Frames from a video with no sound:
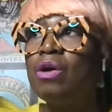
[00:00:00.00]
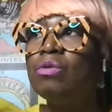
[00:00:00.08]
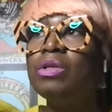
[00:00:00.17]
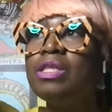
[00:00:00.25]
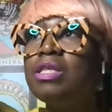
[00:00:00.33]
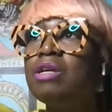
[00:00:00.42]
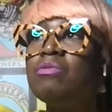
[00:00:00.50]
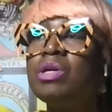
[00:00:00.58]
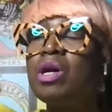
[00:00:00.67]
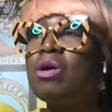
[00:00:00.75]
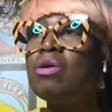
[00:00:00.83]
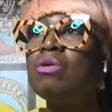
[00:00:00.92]
The only
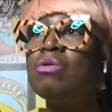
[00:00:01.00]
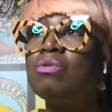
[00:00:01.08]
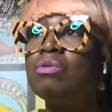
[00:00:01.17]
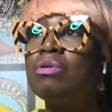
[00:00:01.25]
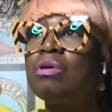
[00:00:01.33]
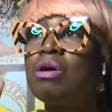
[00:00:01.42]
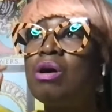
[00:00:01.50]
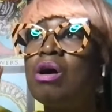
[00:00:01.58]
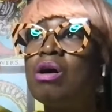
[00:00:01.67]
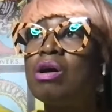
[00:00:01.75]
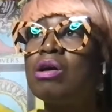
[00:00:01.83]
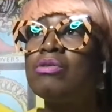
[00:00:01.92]
thing we own
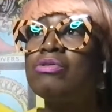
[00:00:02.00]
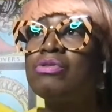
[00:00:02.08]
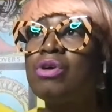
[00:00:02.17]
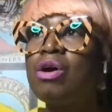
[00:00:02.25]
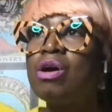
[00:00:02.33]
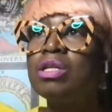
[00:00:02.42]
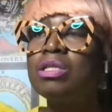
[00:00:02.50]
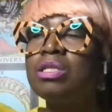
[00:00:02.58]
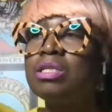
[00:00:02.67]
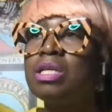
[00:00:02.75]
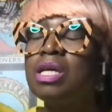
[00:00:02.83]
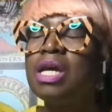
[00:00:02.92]
are our
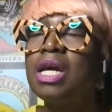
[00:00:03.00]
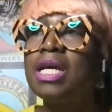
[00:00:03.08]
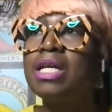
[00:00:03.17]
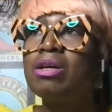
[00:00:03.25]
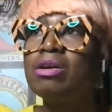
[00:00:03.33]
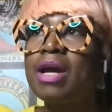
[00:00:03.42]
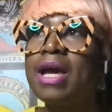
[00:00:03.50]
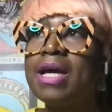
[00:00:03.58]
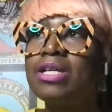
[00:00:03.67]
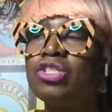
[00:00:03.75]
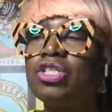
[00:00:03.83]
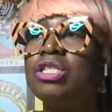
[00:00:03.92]
thoughts and our
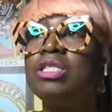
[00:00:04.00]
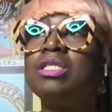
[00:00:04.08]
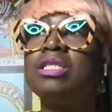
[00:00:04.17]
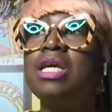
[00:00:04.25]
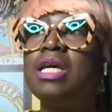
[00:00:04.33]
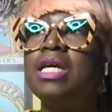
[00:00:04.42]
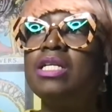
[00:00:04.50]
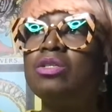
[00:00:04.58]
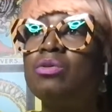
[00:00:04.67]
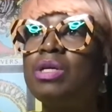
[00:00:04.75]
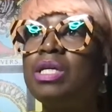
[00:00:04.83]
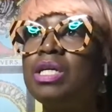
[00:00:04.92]
actions.
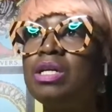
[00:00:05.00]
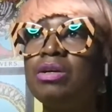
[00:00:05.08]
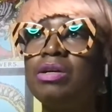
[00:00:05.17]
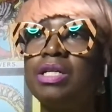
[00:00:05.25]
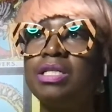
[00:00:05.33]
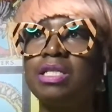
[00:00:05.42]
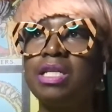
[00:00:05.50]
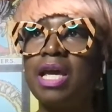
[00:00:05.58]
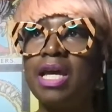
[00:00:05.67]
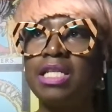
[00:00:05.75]
And so here is